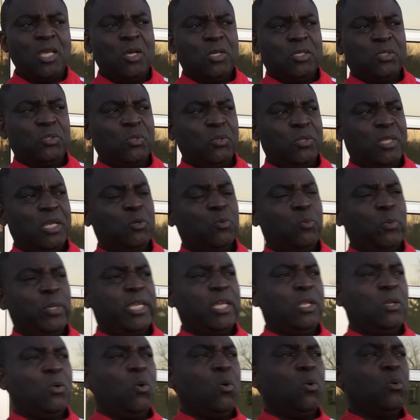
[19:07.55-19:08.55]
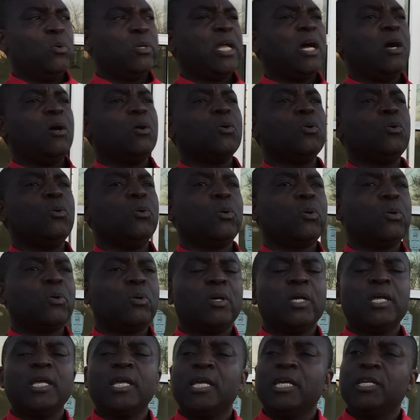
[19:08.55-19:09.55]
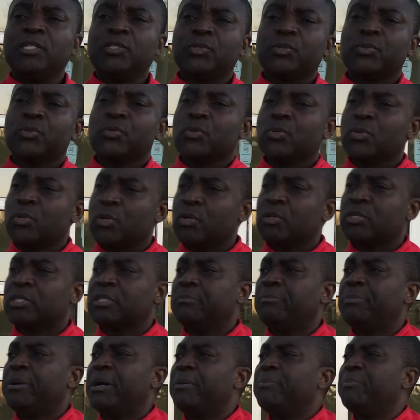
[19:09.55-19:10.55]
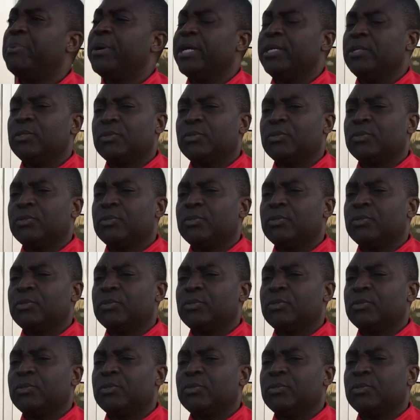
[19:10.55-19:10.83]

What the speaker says: so that we can all now look into rural Zimbabwe,